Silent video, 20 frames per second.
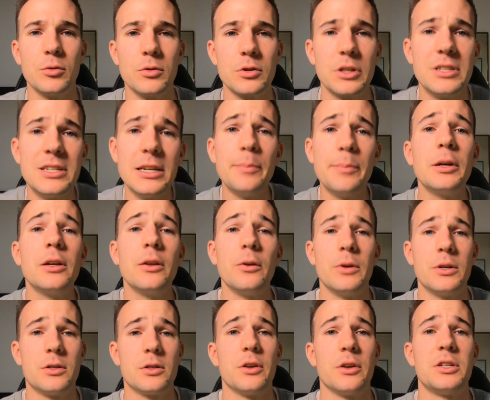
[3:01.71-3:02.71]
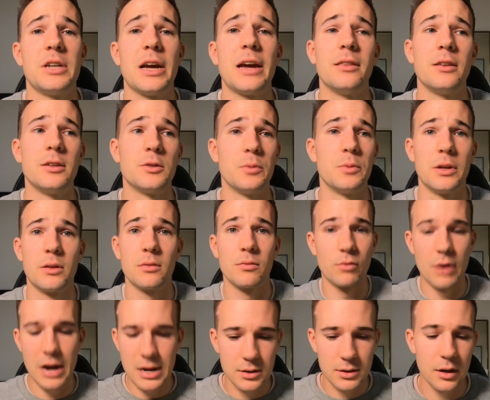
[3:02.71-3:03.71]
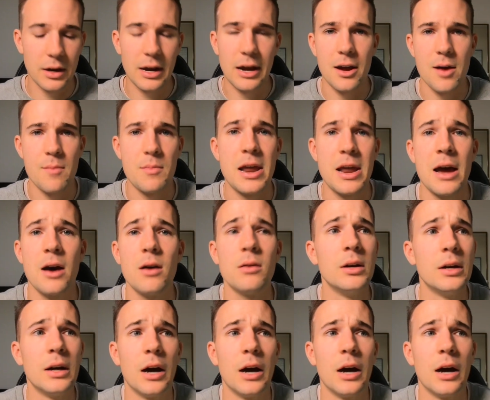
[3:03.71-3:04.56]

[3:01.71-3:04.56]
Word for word: So typically we associate this with rest like I am now.